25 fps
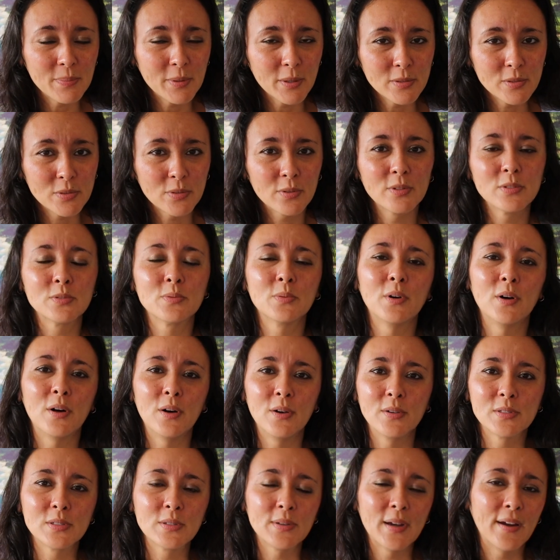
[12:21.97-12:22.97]
boat tours will
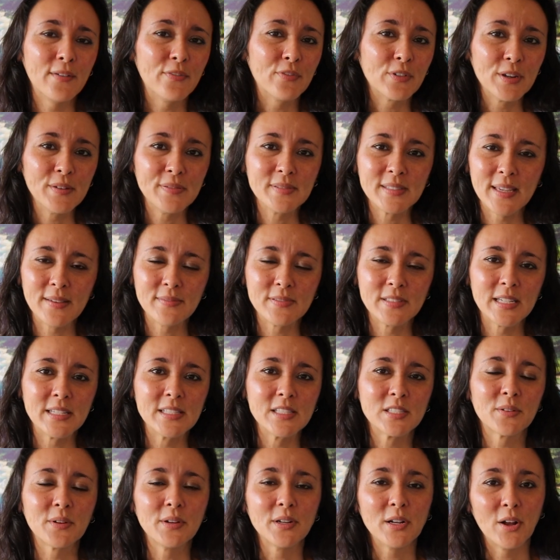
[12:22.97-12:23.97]
also have reef-safe
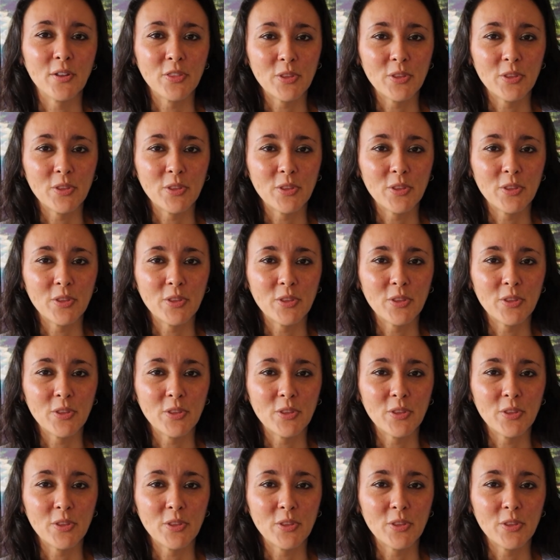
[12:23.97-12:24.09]
sunscreen